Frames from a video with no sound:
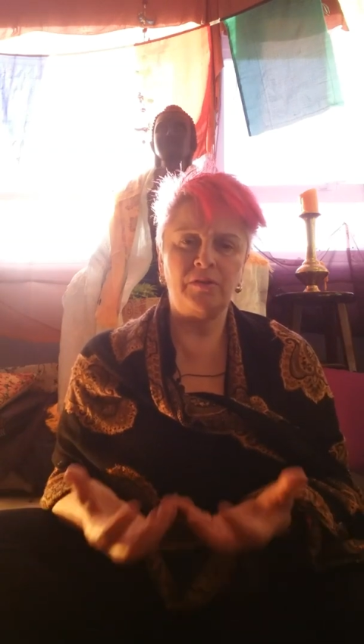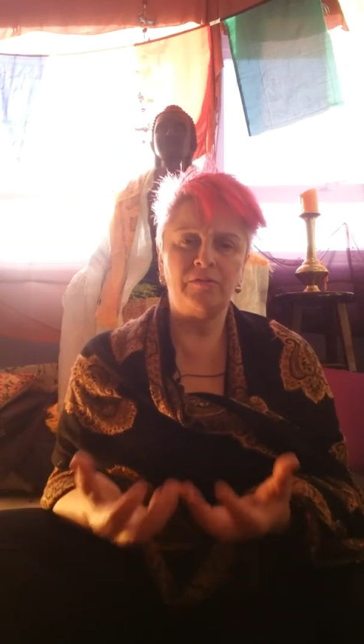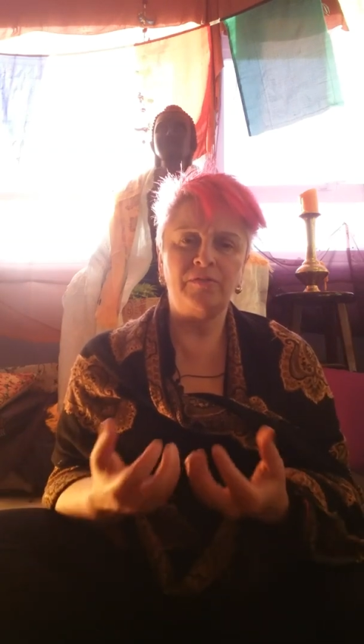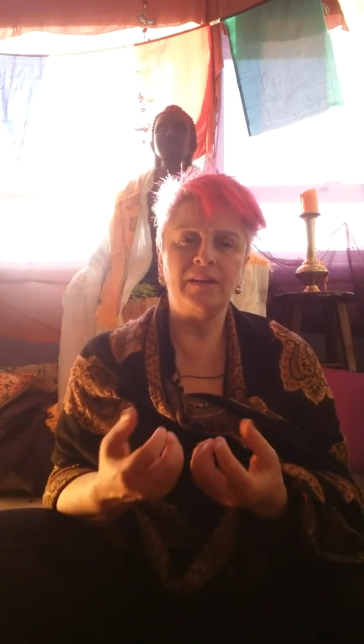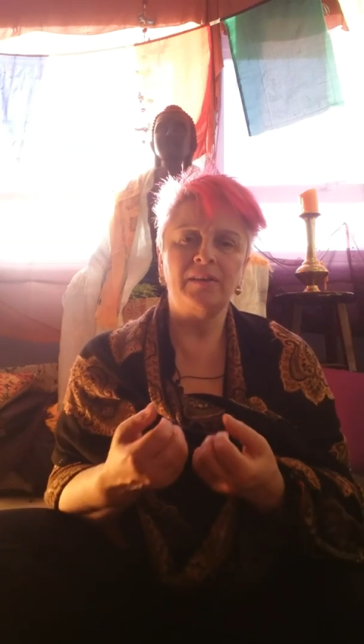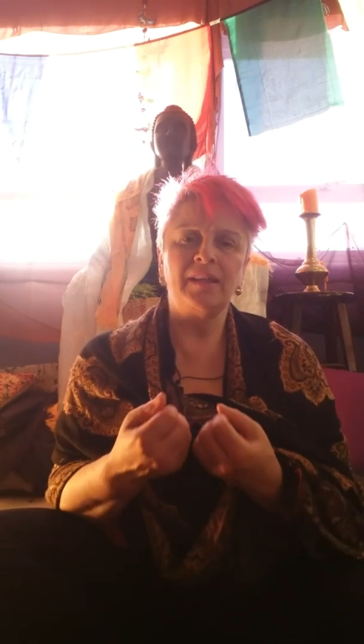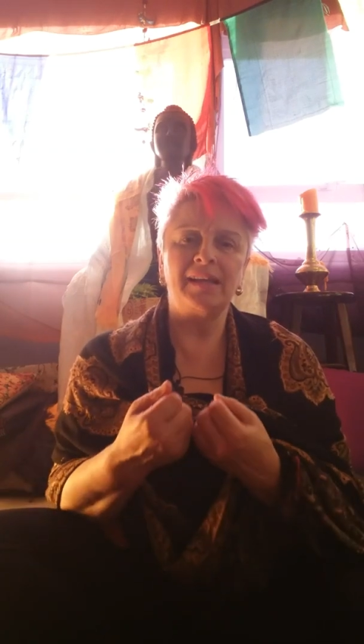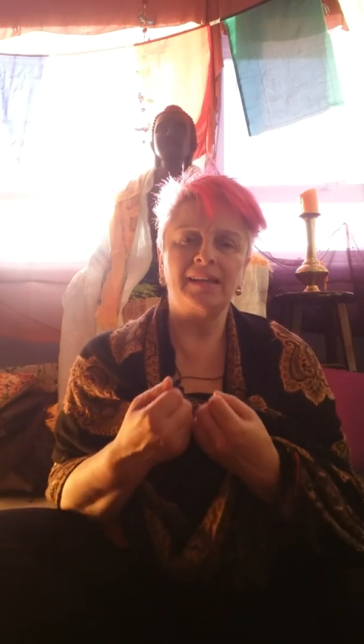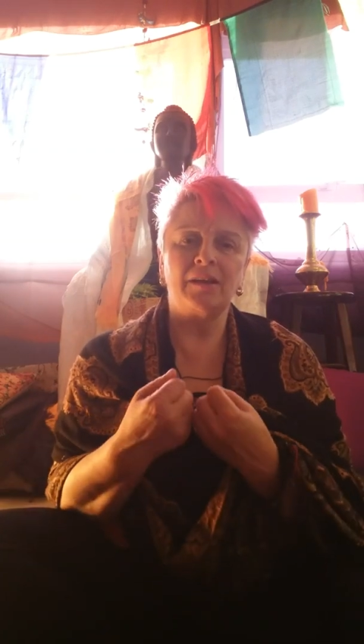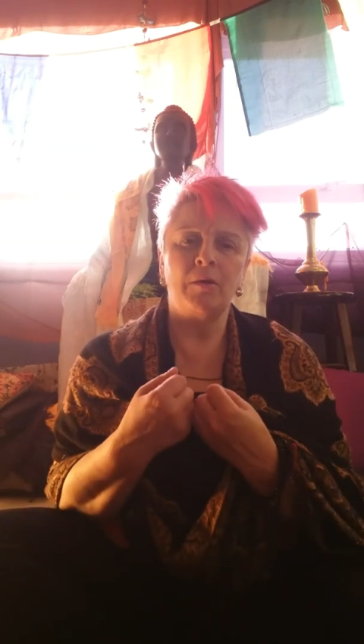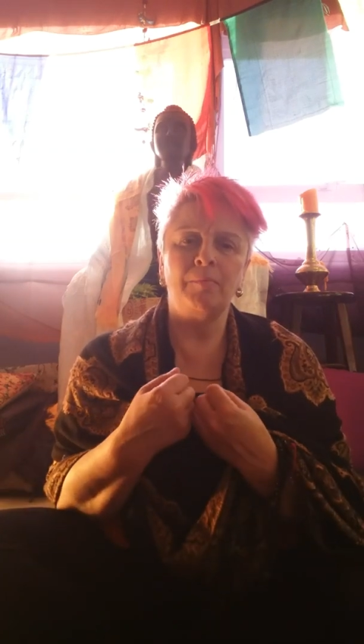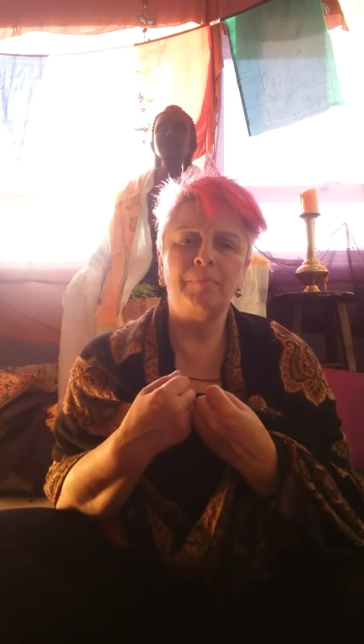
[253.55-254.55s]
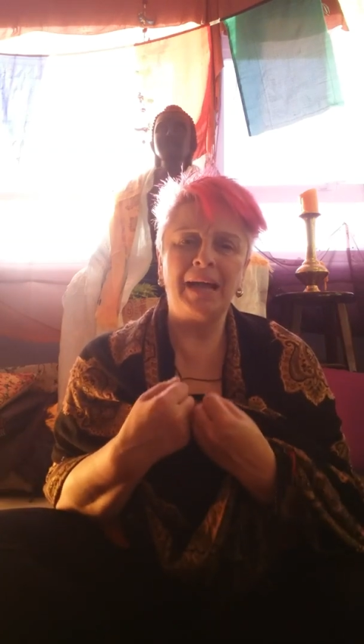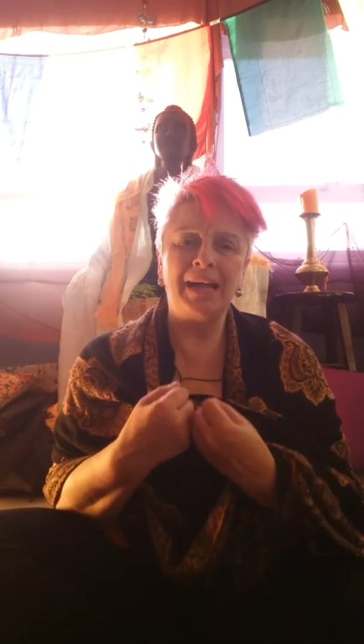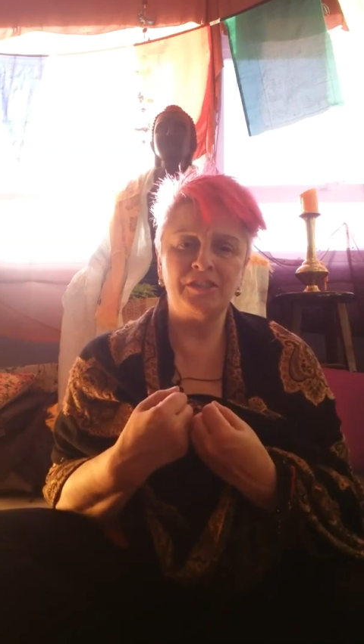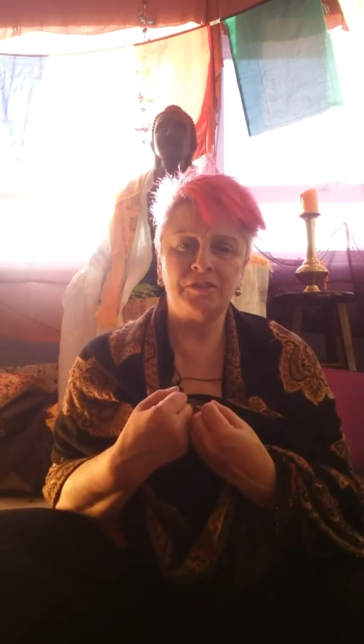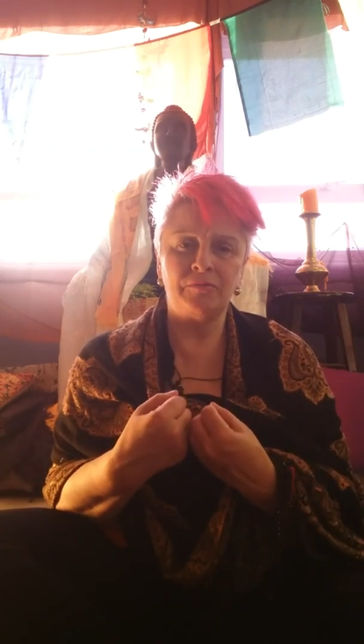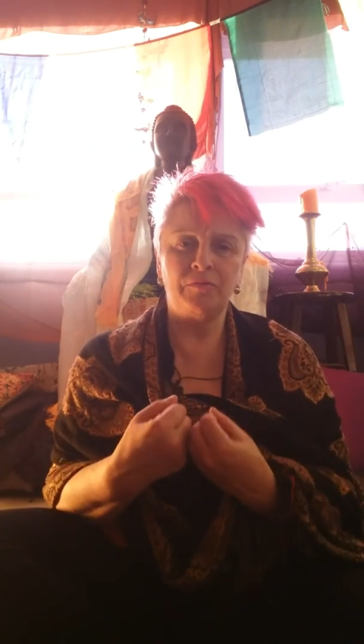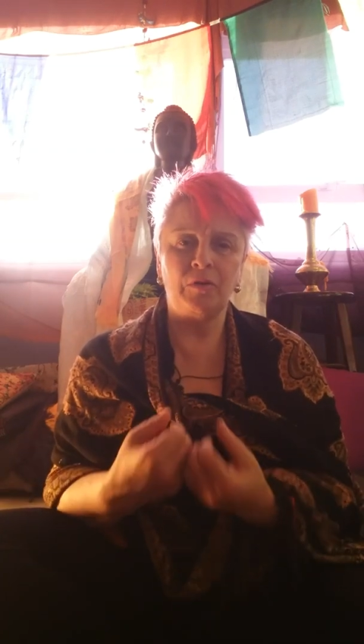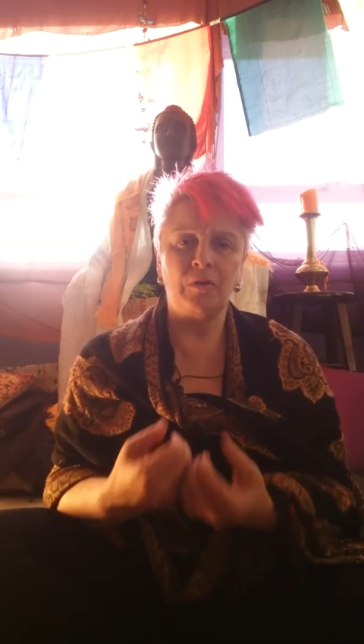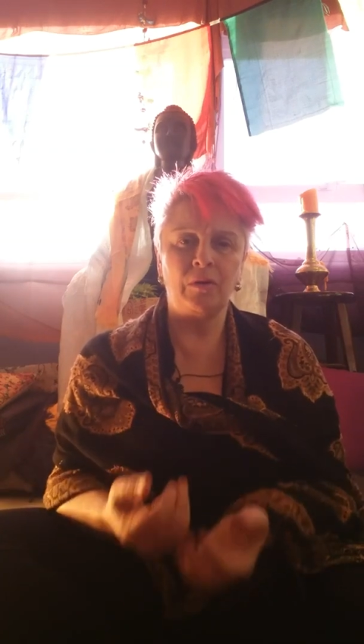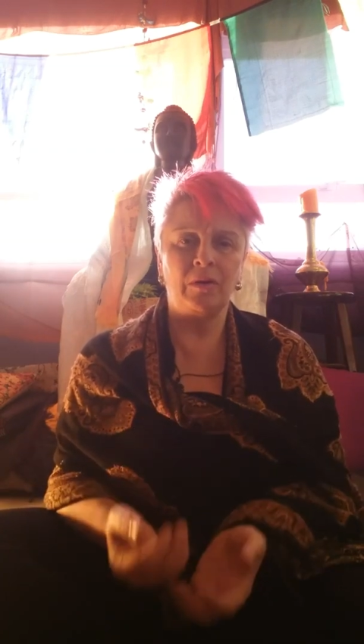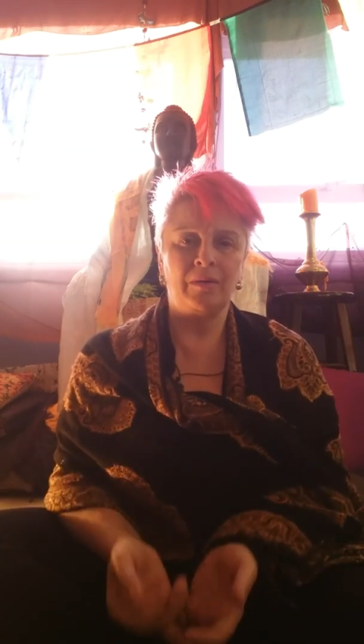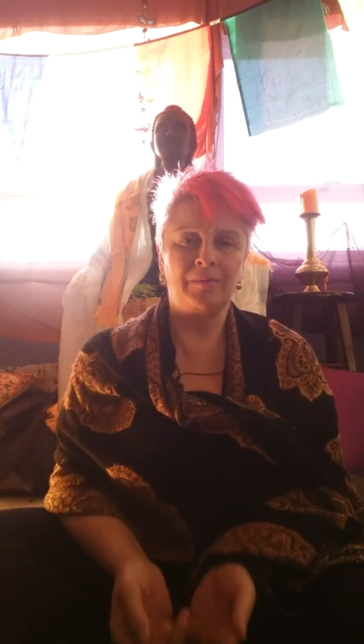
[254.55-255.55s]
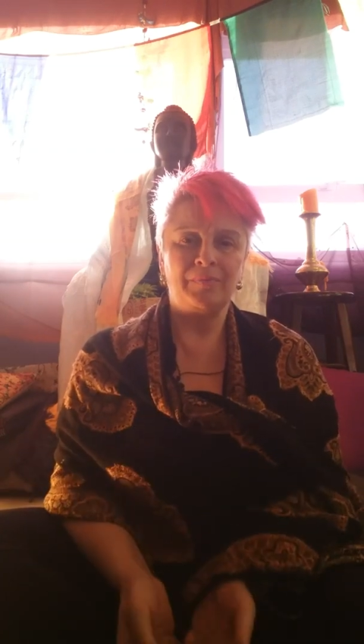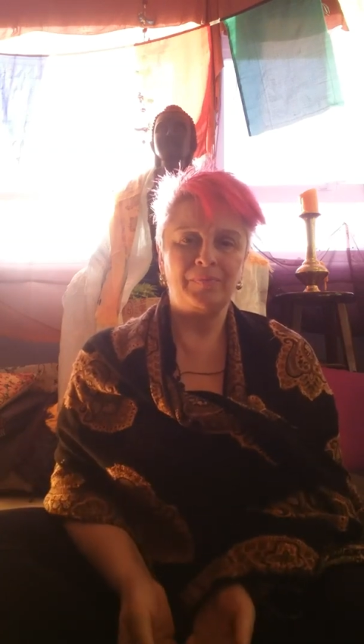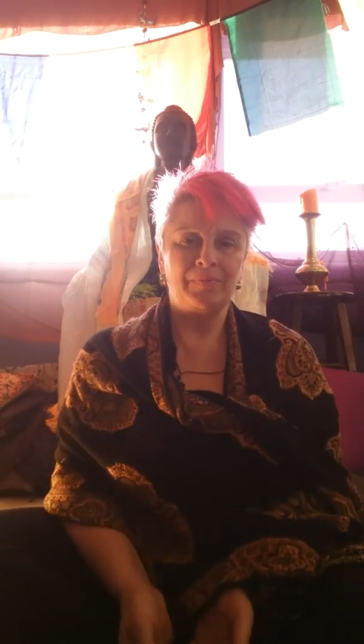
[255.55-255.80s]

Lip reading: you feel that compassion for.